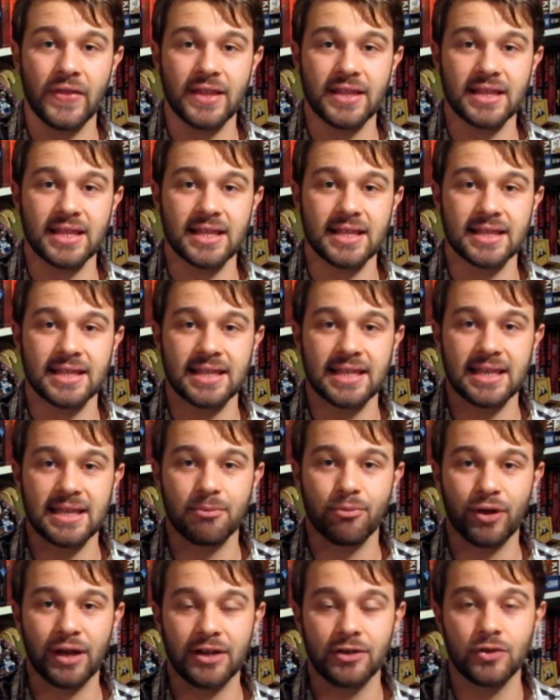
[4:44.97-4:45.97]
This is the
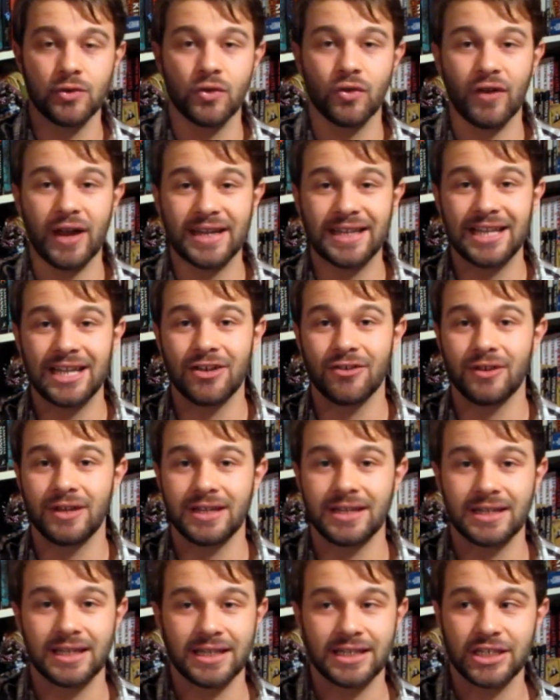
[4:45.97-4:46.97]
brand new
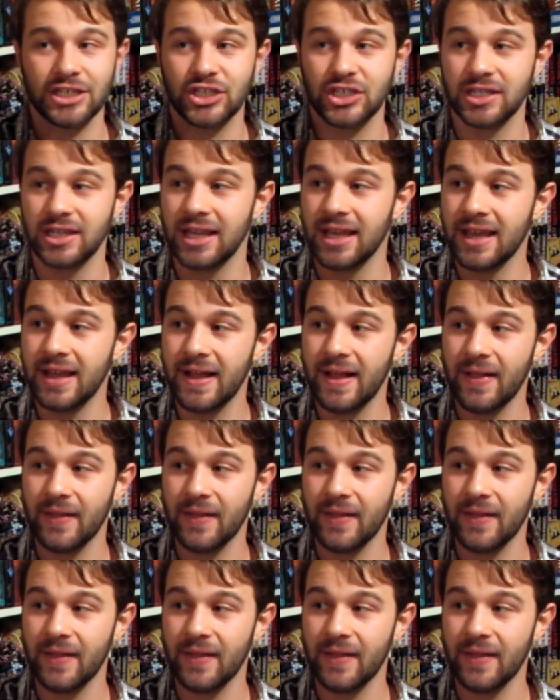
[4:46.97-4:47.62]
Criterion edition.